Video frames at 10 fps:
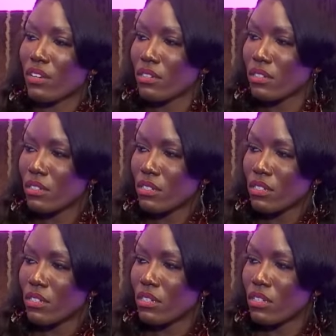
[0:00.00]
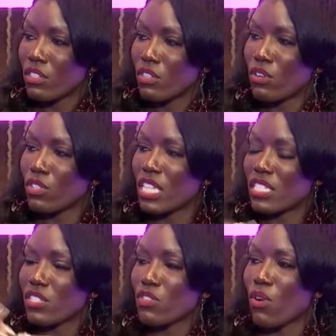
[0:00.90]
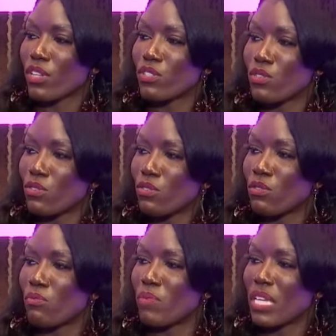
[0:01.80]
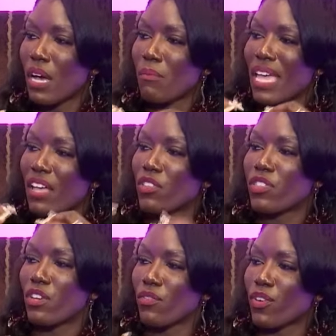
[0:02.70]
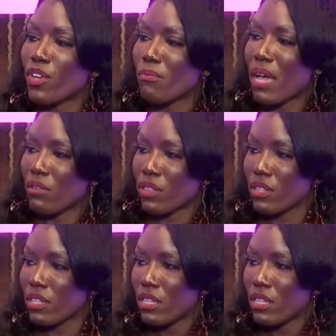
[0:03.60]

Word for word: Whiter, right. You know, this is going to become healthier mm-hmm. for your mouth.